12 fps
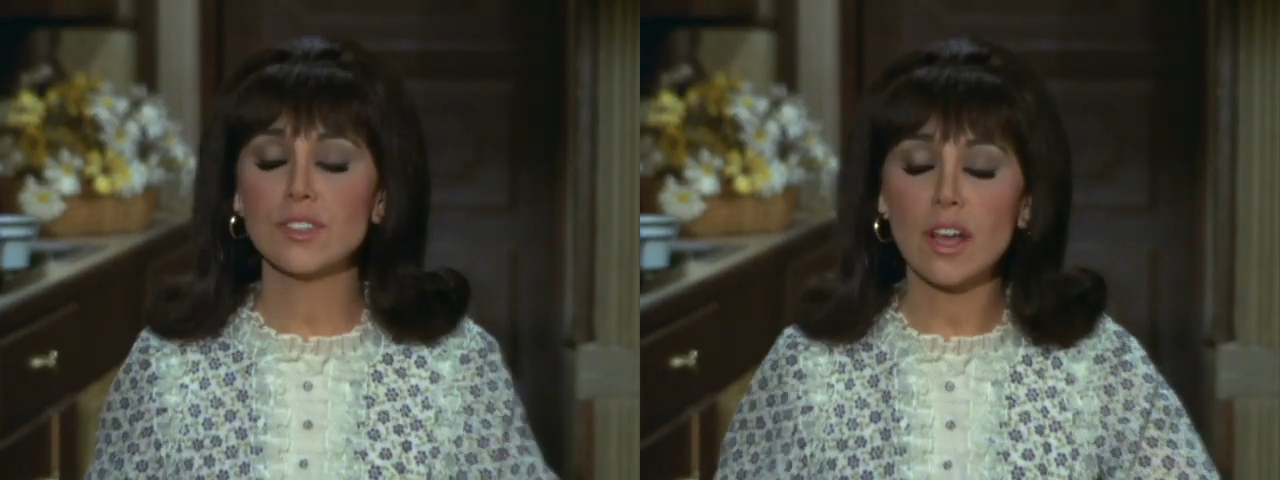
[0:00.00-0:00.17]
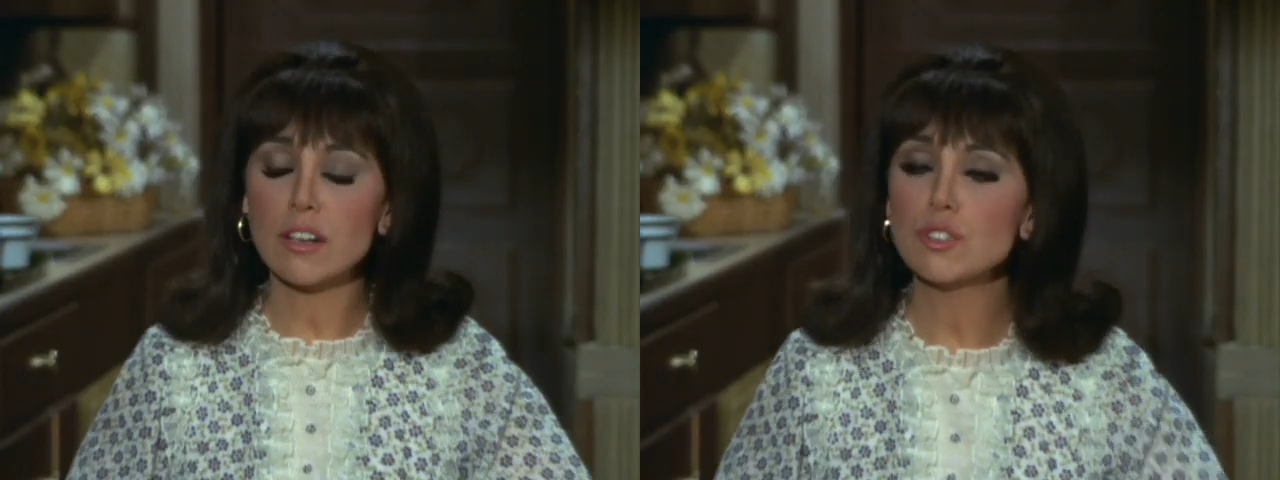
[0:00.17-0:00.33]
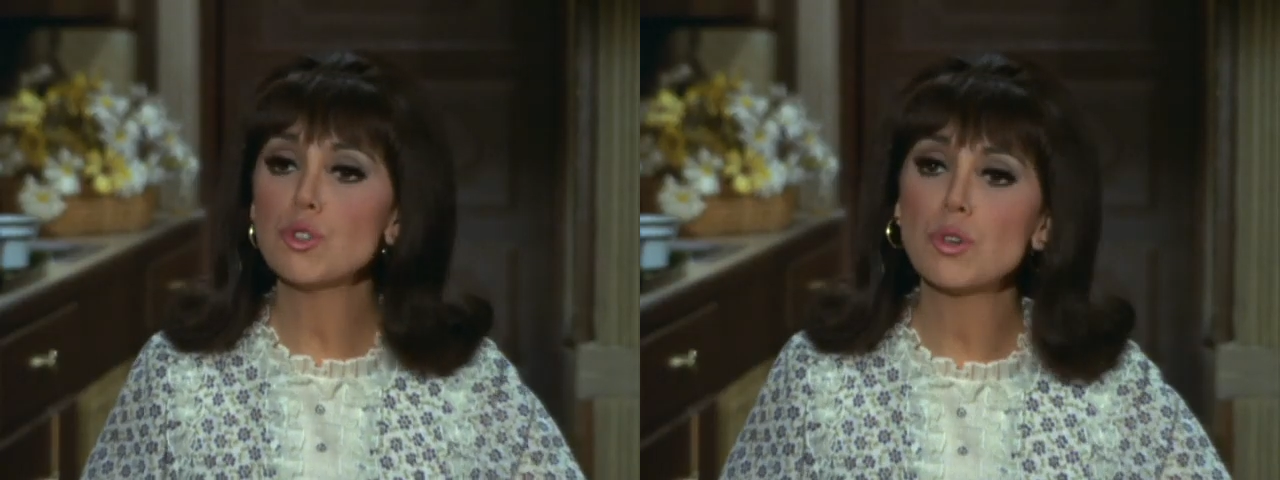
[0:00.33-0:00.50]

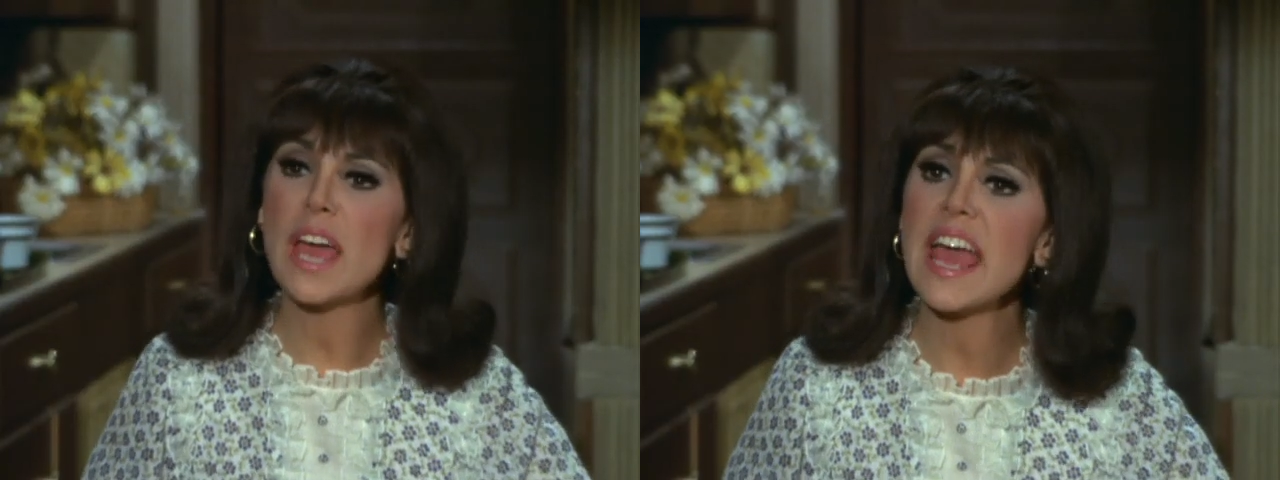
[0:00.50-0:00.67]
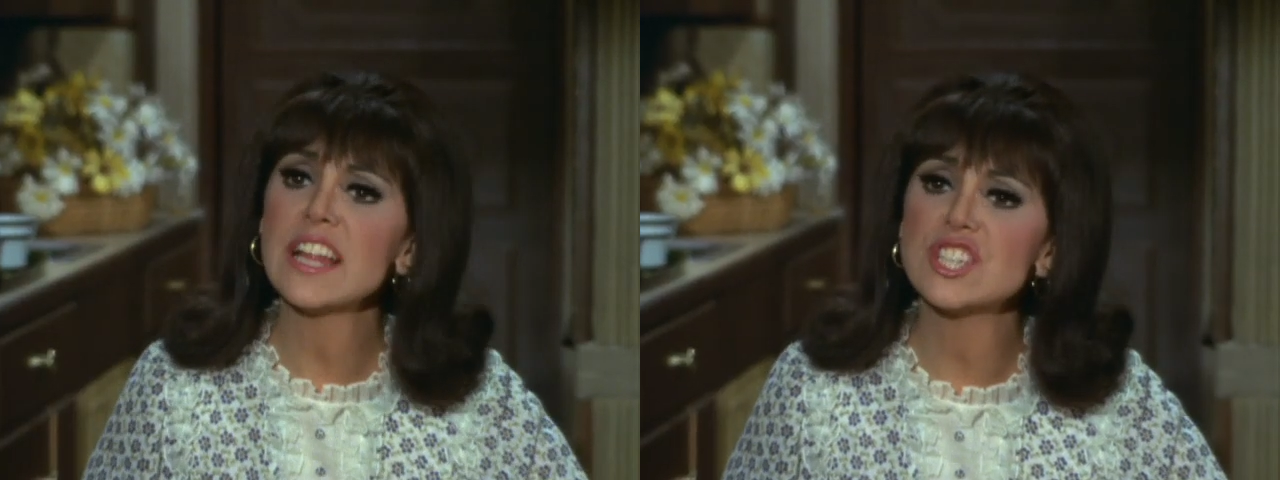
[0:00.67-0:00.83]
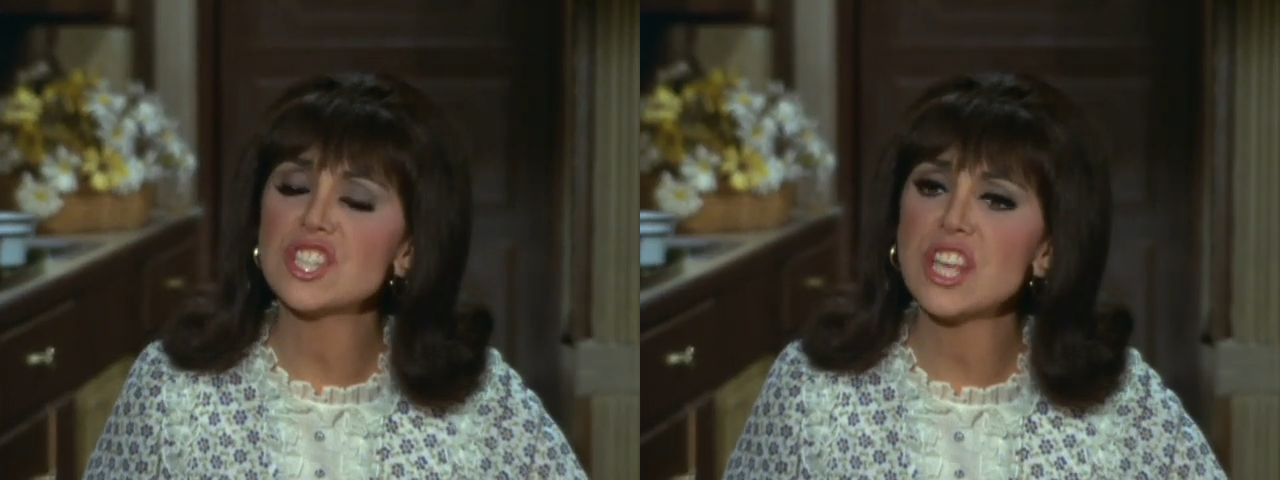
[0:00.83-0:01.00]
Donald, you
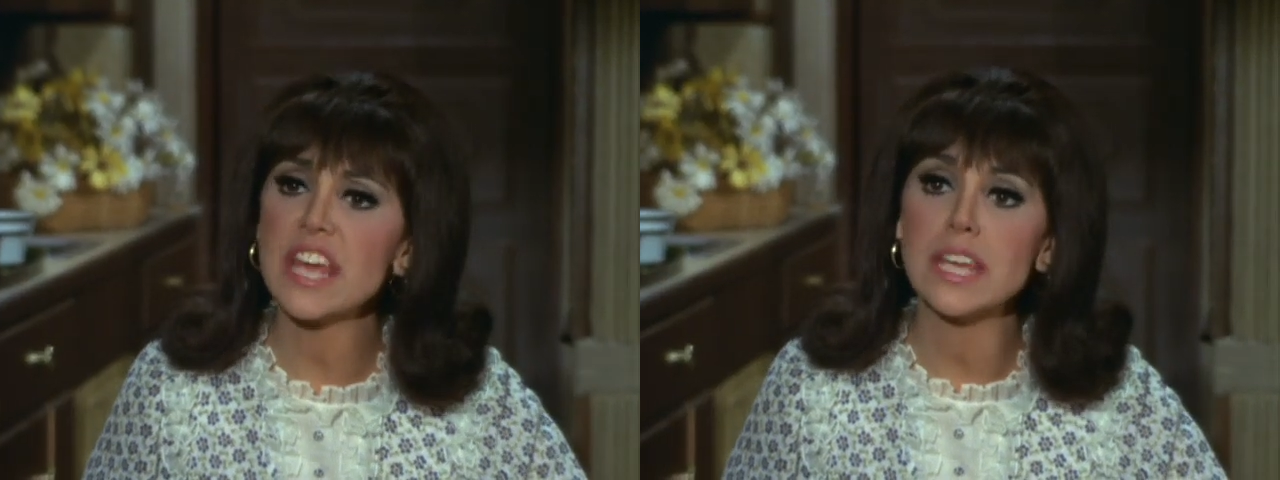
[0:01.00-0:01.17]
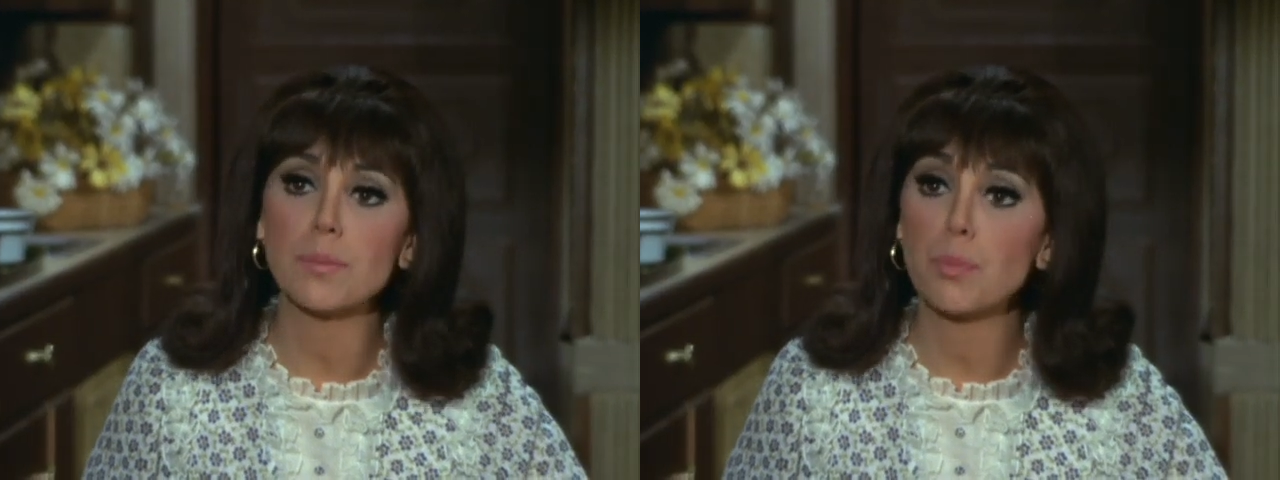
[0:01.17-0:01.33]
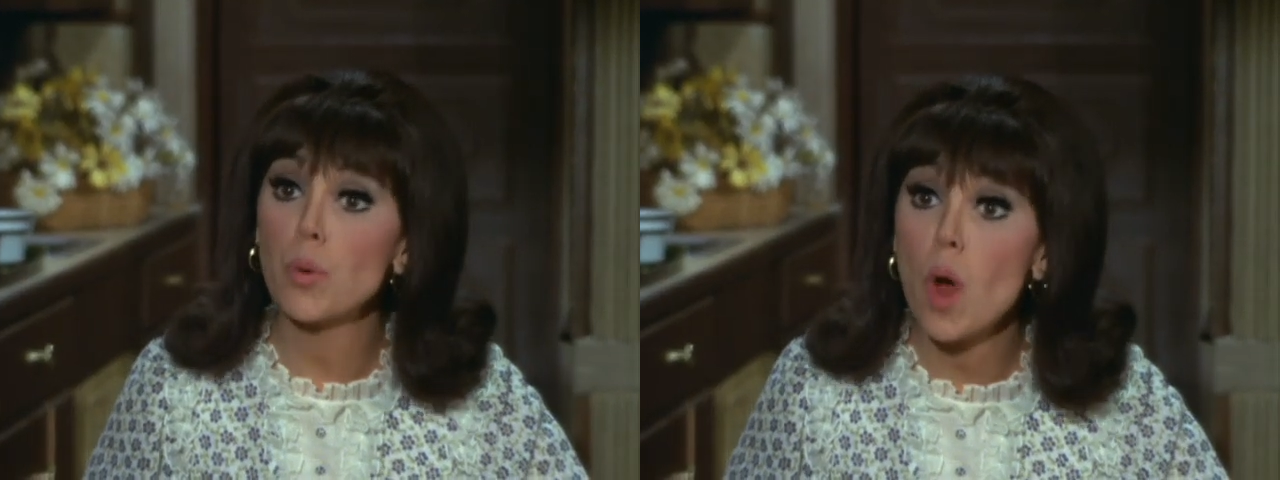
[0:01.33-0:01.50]
can't
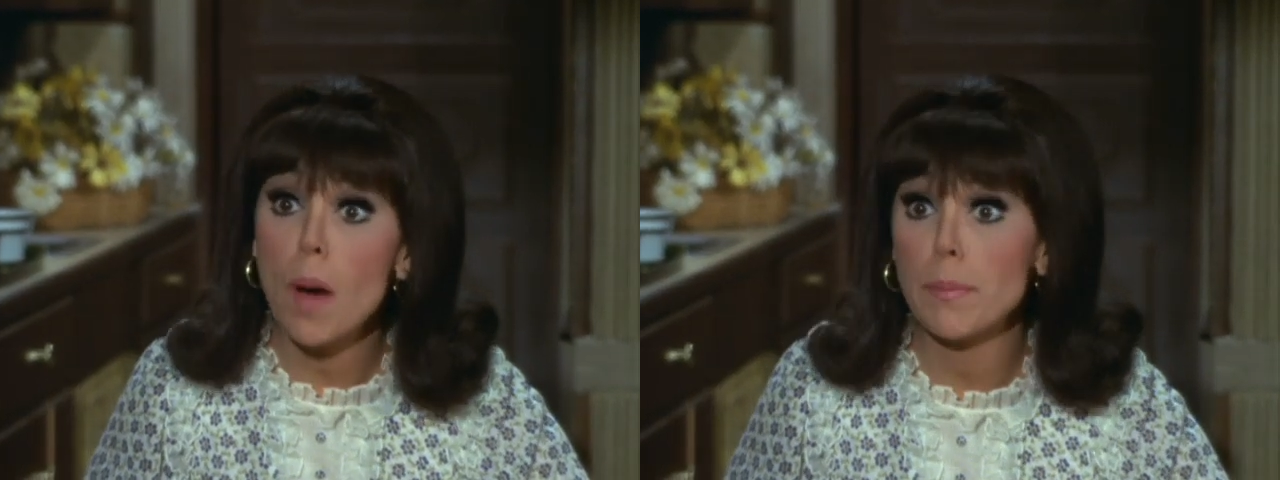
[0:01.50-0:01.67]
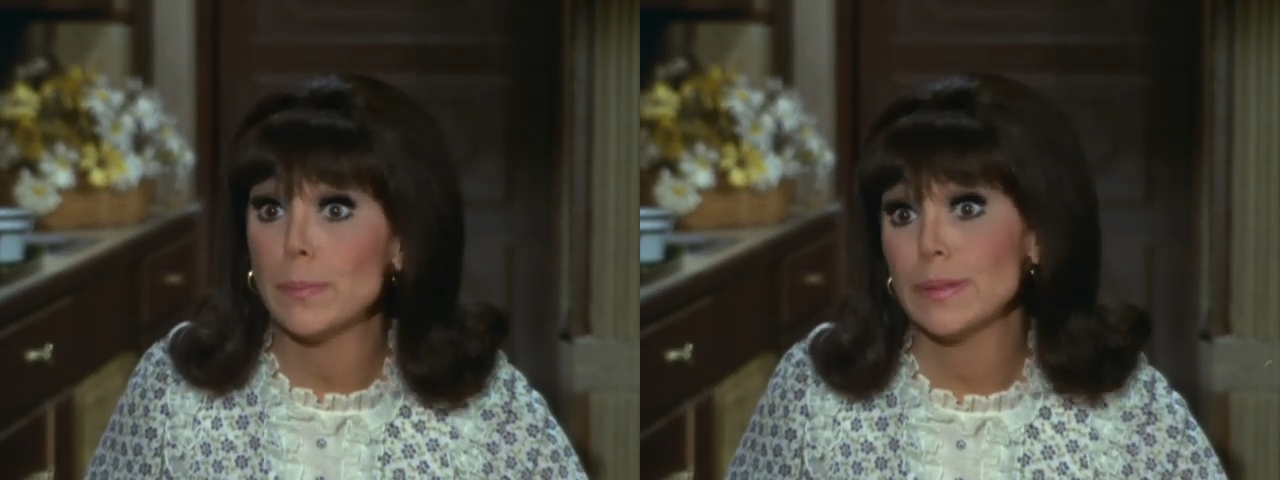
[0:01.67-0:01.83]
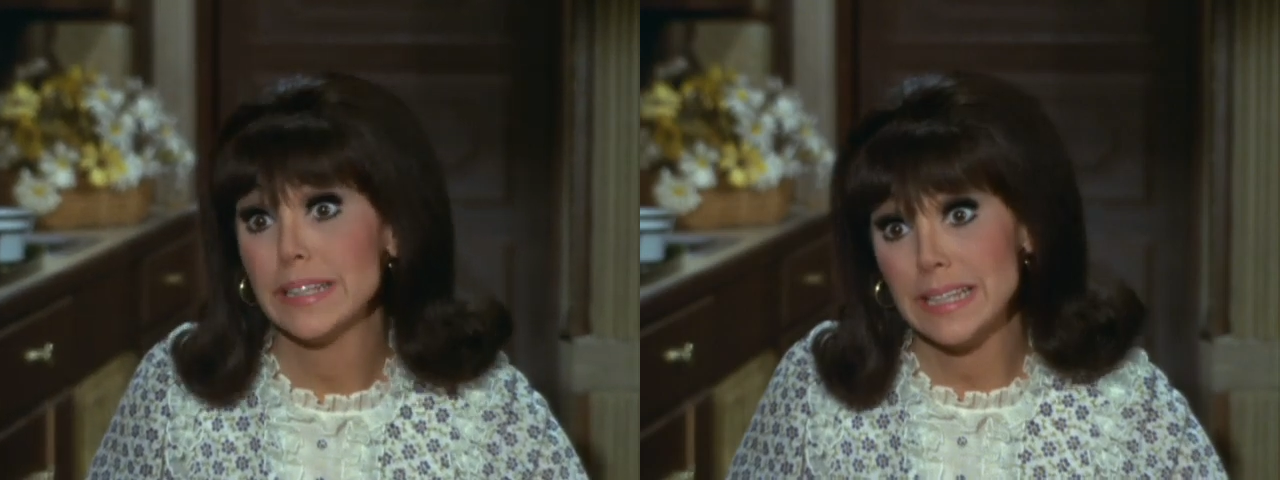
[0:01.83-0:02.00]
say it
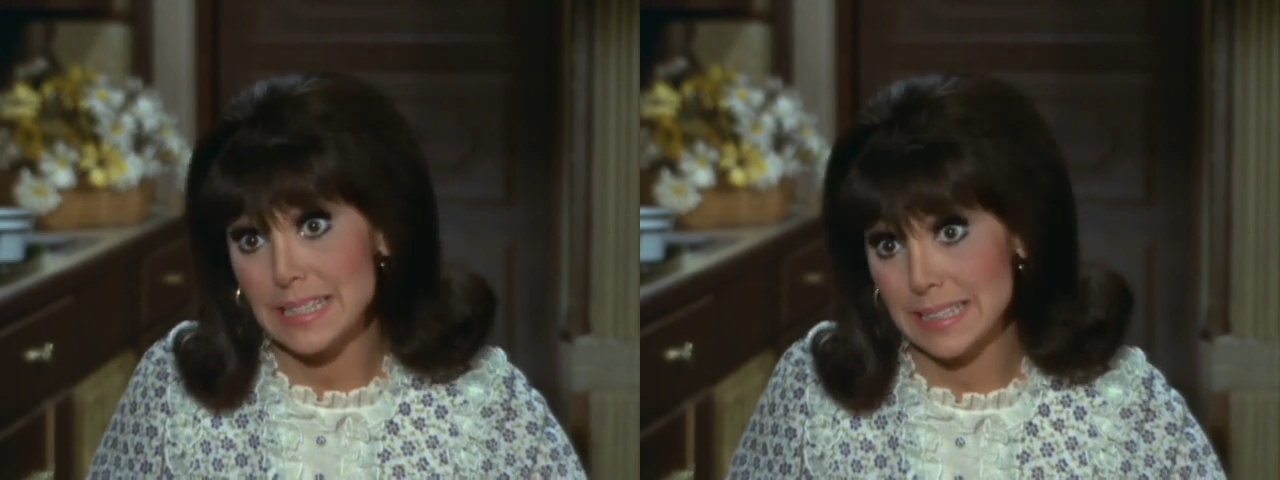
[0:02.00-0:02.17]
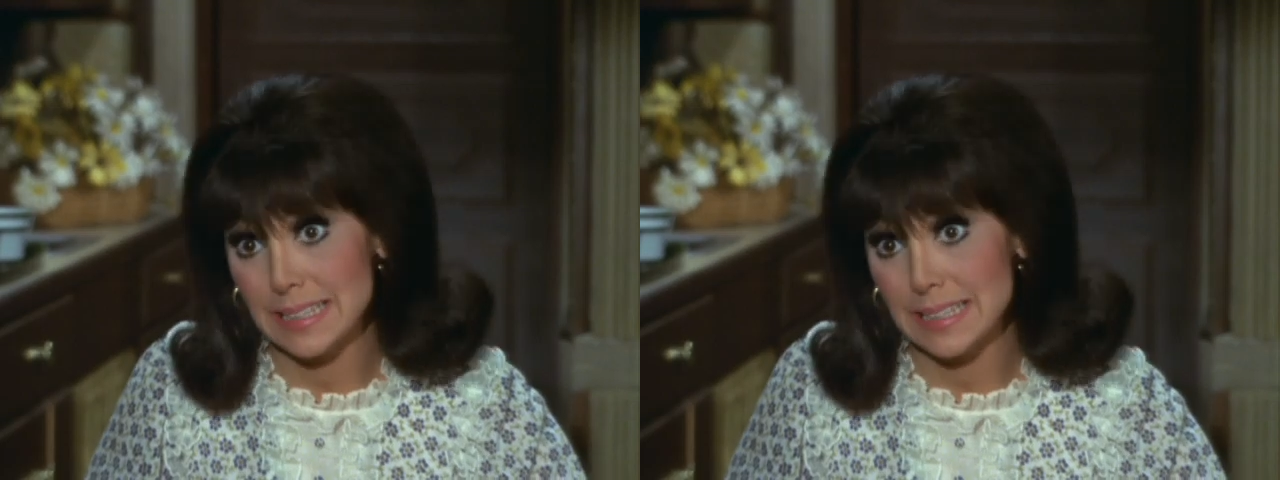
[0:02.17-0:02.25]
probably